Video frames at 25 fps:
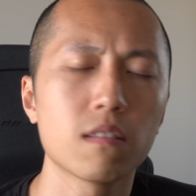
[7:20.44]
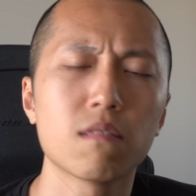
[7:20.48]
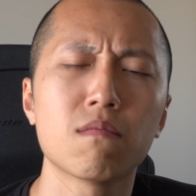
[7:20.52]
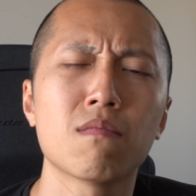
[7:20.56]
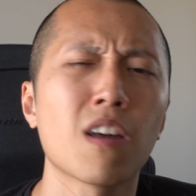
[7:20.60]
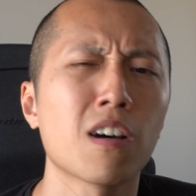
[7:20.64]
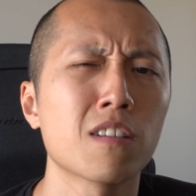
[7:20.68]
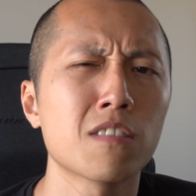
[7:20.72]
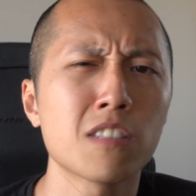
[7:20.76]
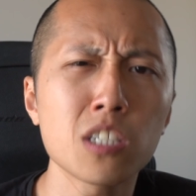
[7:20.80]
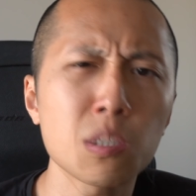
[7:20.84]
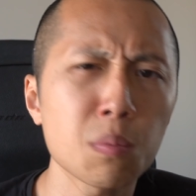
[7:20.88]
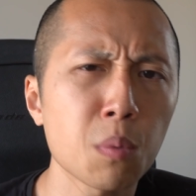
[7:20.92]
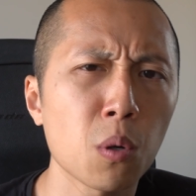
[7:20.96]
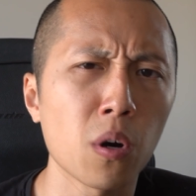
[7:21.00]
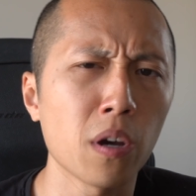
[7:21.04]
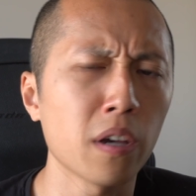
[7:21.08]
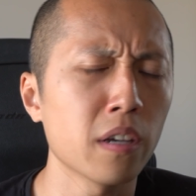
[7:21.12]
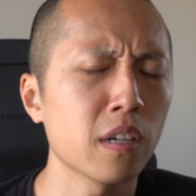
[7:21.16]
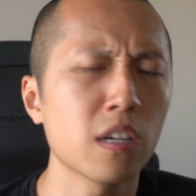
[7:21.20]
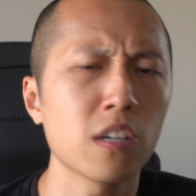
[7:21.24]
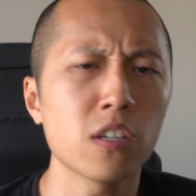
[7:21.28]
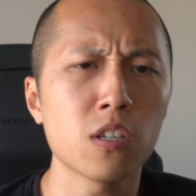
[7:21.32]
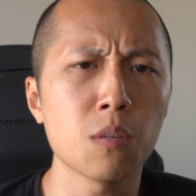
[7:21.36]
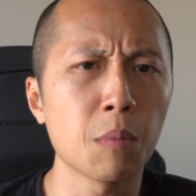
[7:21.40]
Now at this
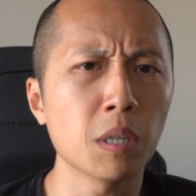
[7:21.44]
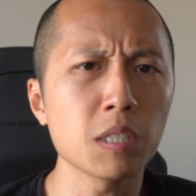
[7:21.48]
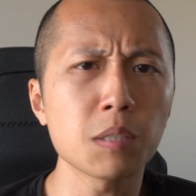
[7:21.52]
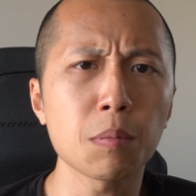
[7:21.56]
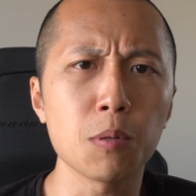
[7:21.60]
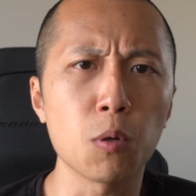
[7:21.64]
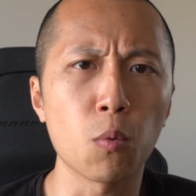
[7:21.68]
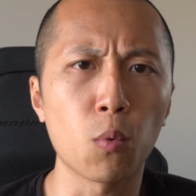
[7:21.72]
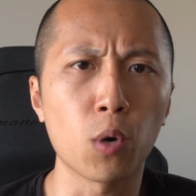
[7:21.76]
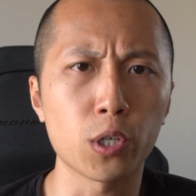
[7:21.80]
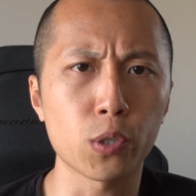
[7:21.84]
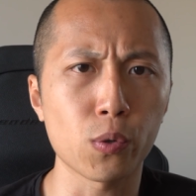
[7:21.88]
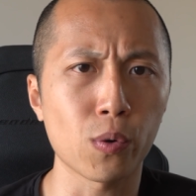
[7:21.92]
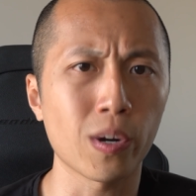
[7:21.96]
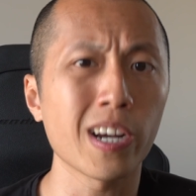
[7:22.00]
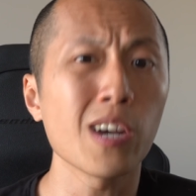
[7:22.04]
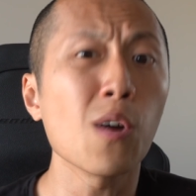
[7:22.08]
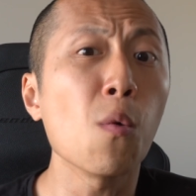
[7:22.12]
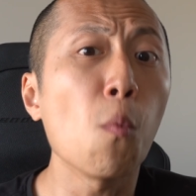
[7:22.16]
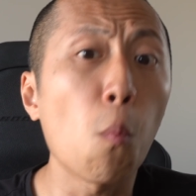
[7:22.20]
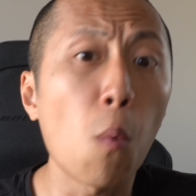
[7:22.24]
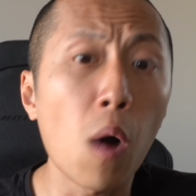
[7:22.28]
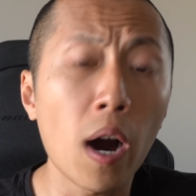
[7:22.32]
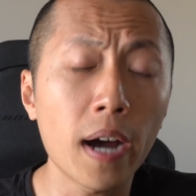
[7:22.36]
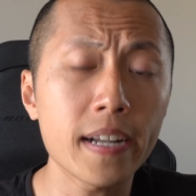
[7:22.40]
point, you must be wondering,
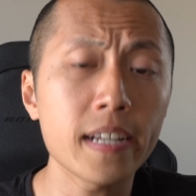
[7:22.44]
why